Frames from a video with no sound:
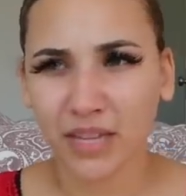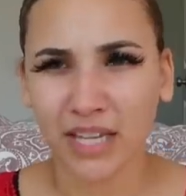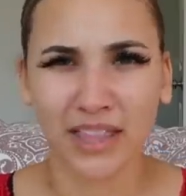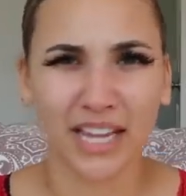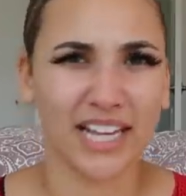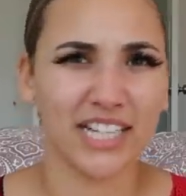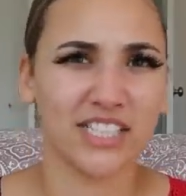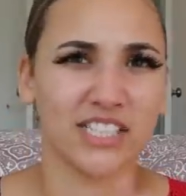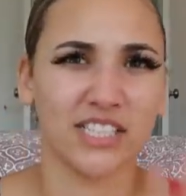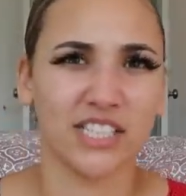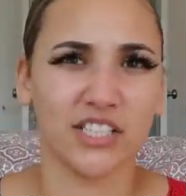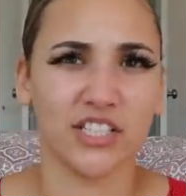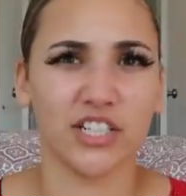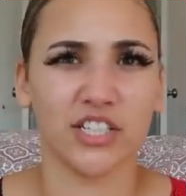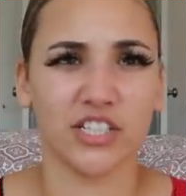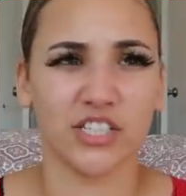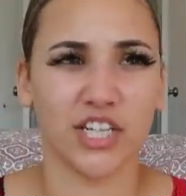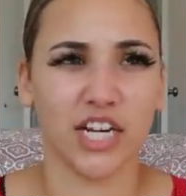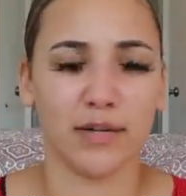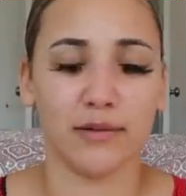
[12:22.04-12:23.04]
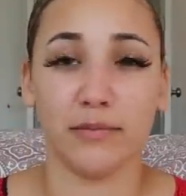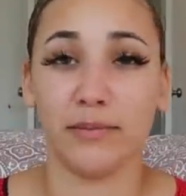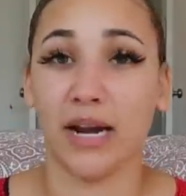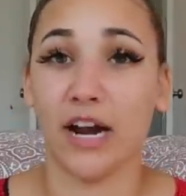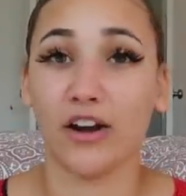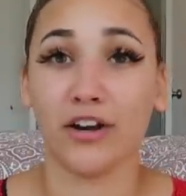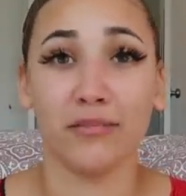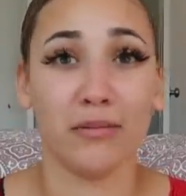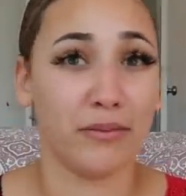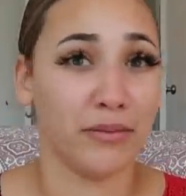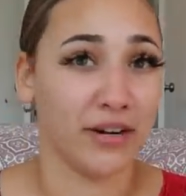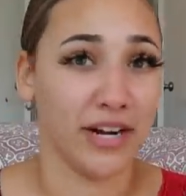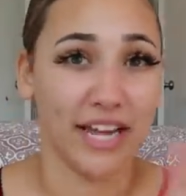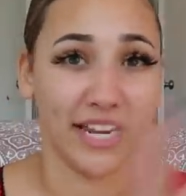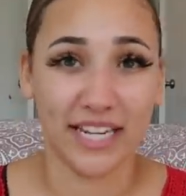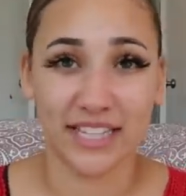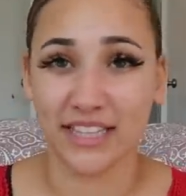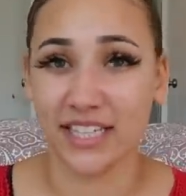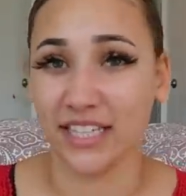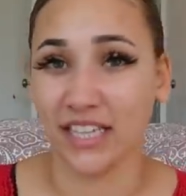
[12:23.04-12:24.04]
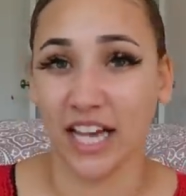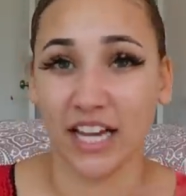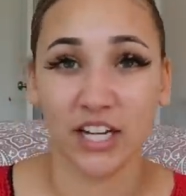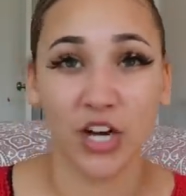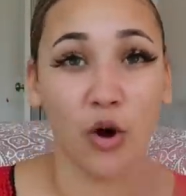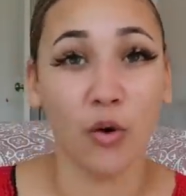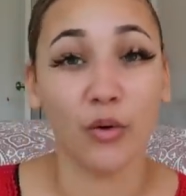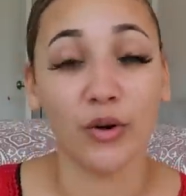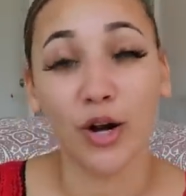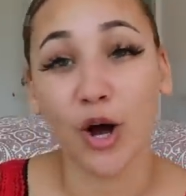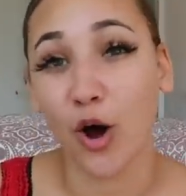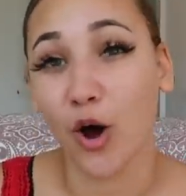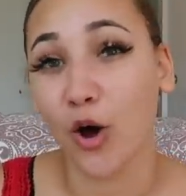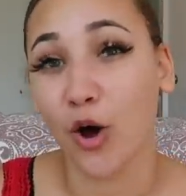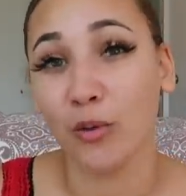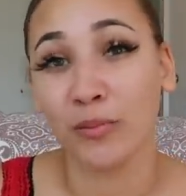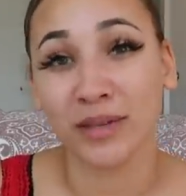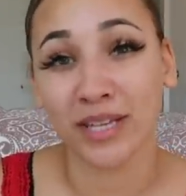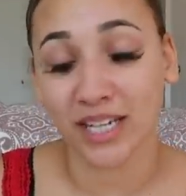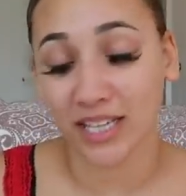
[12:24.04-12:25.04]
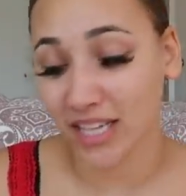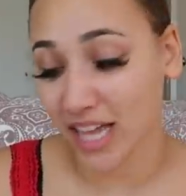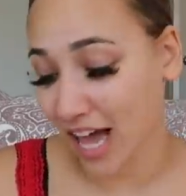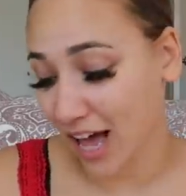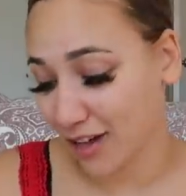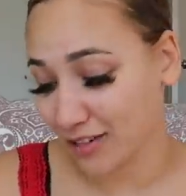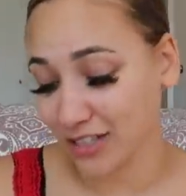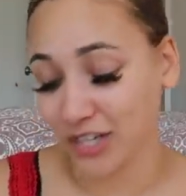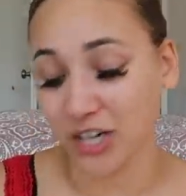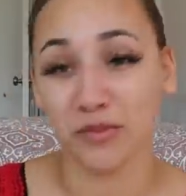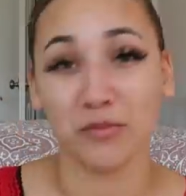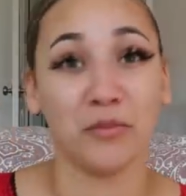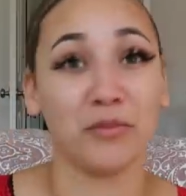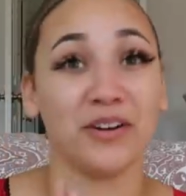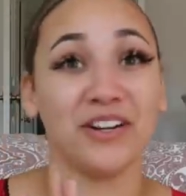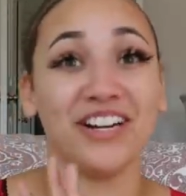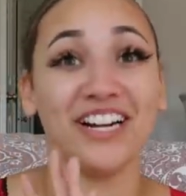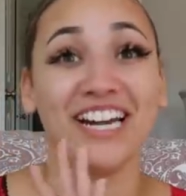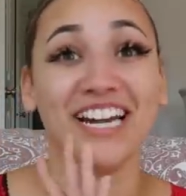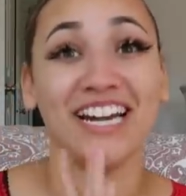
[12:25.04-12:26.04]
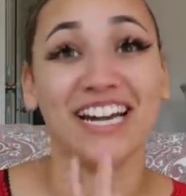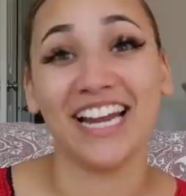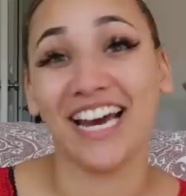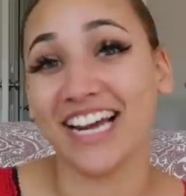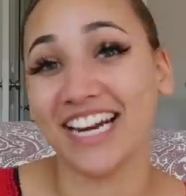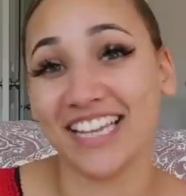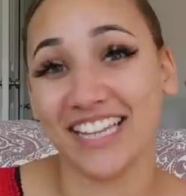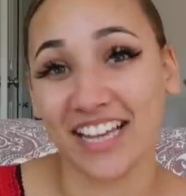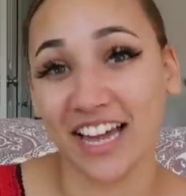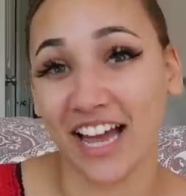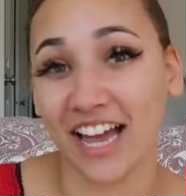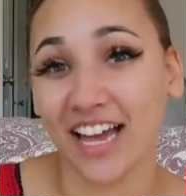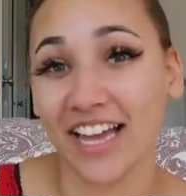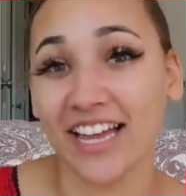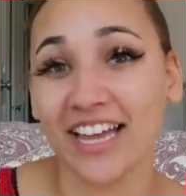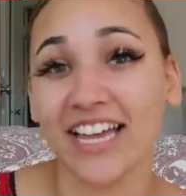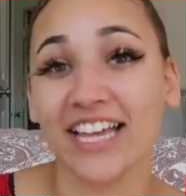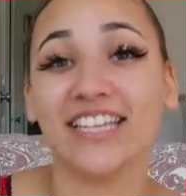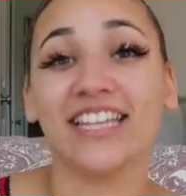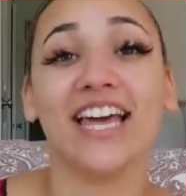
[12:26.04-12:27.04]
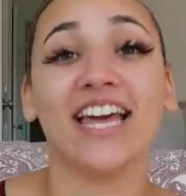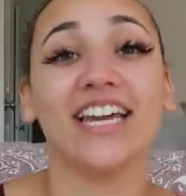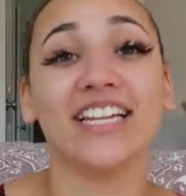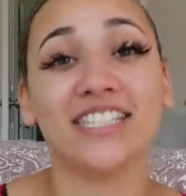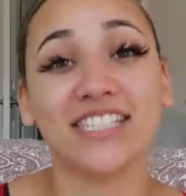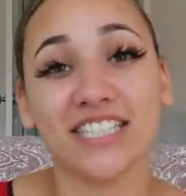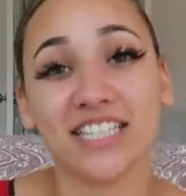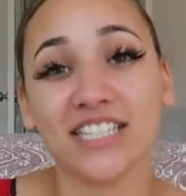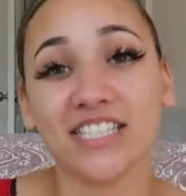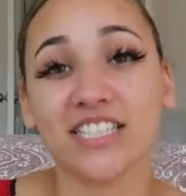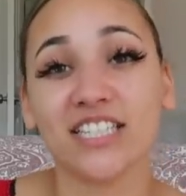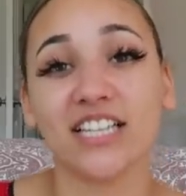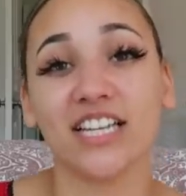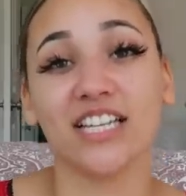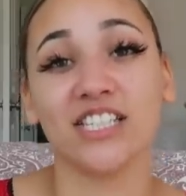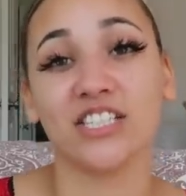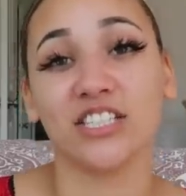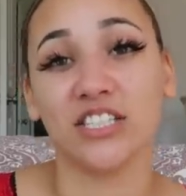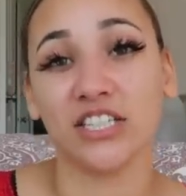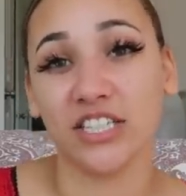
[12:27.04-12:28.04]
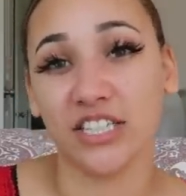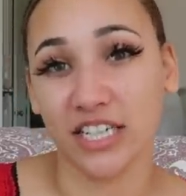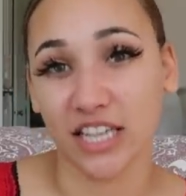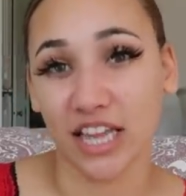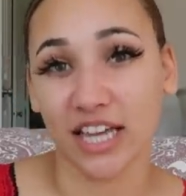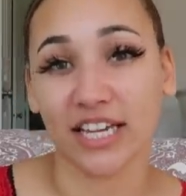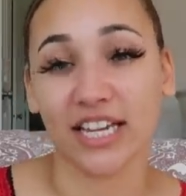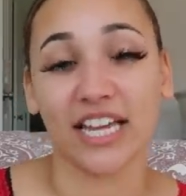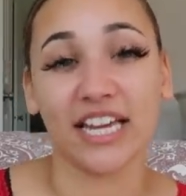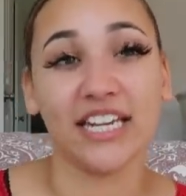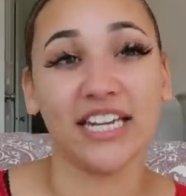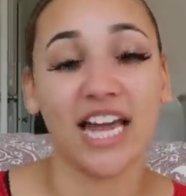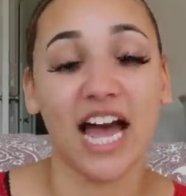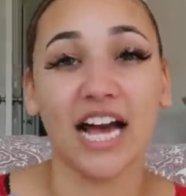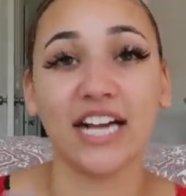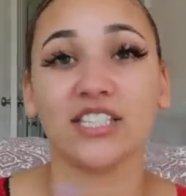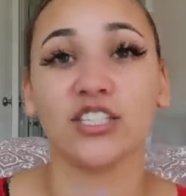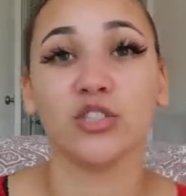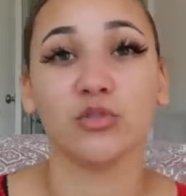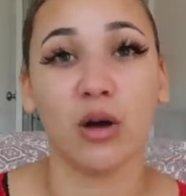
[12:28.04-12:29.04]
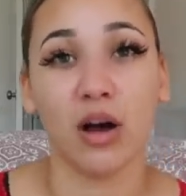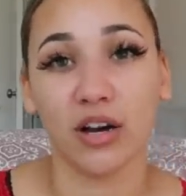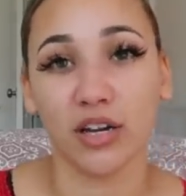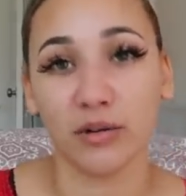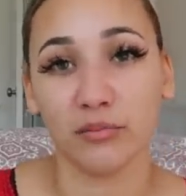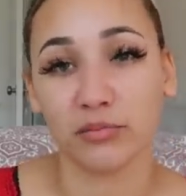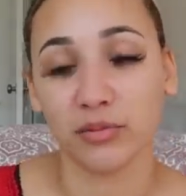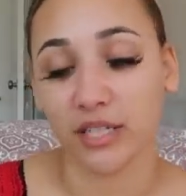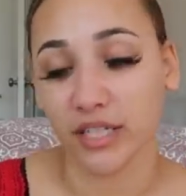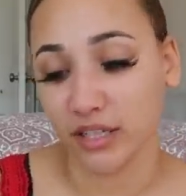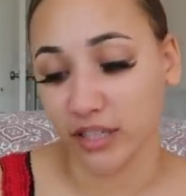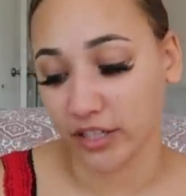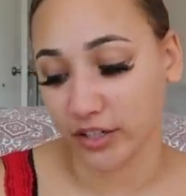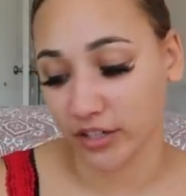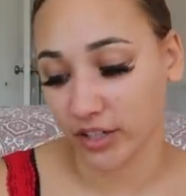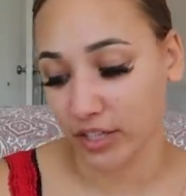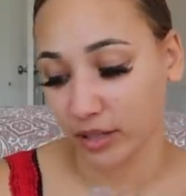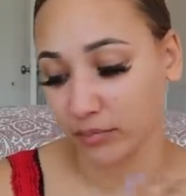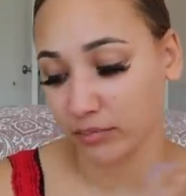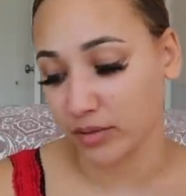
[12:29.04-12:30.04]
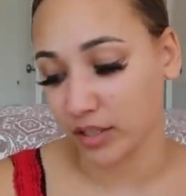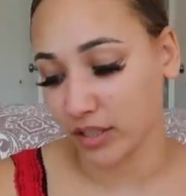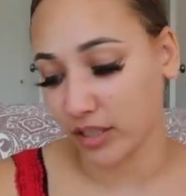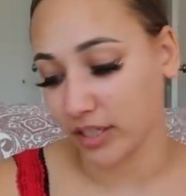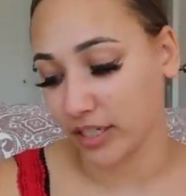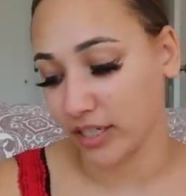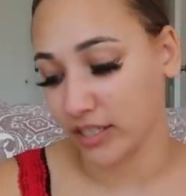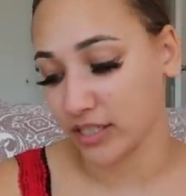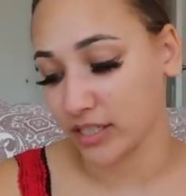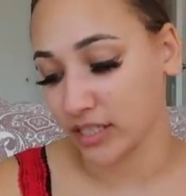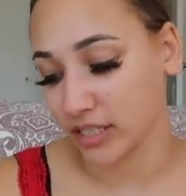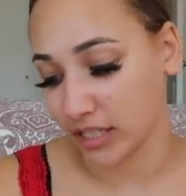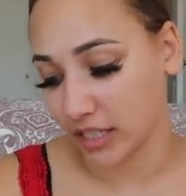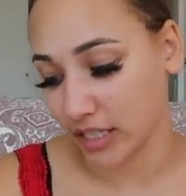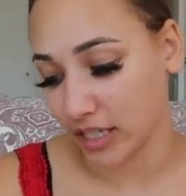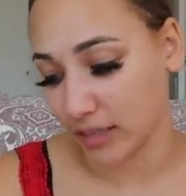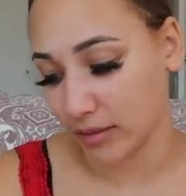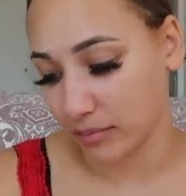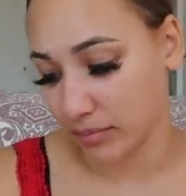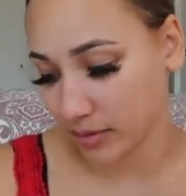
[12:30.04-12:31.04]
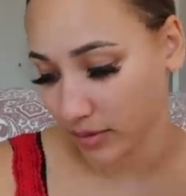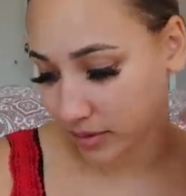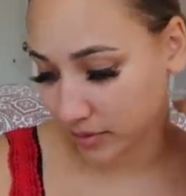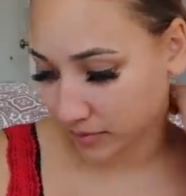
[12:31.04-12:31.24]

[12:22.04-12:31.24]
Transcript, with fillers: And like the surgeon checking me, but I don't remember anything. Like going home, getting in the house, I don't remember none of that. The anesthesia is good. It like, it knocks you out completely. You're completely asleep.